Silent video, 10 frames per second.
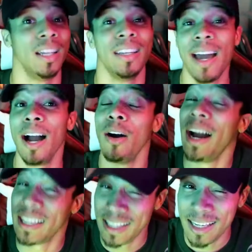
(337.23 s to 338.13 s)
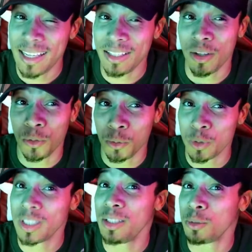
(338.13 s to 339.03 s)
Now, I can't
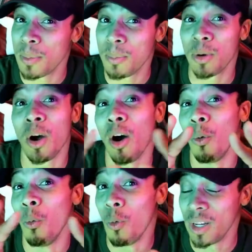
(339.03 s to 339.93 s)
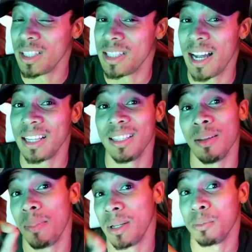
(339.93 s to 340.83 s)
really remember on what exactly the
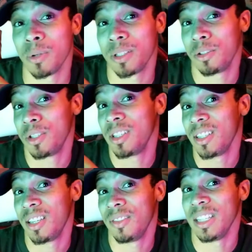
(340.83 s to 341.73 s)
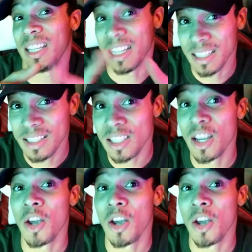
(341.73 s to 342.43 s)
pen pressure sensitivity is,